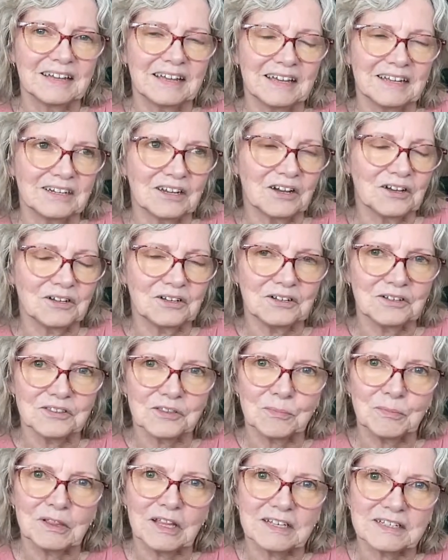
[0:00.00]
and all
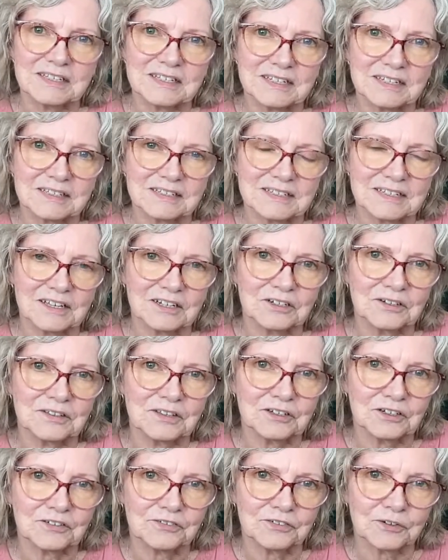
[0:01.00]
the blessings that are
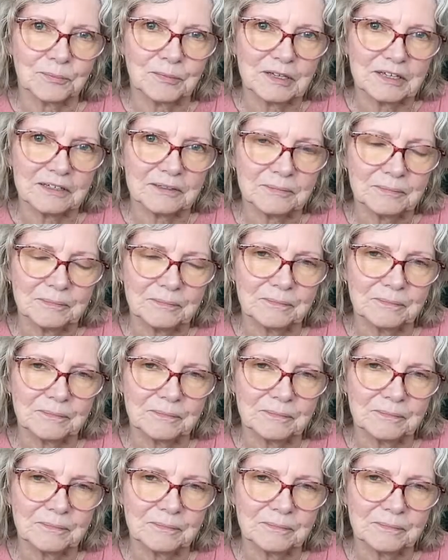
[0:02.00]
there for me.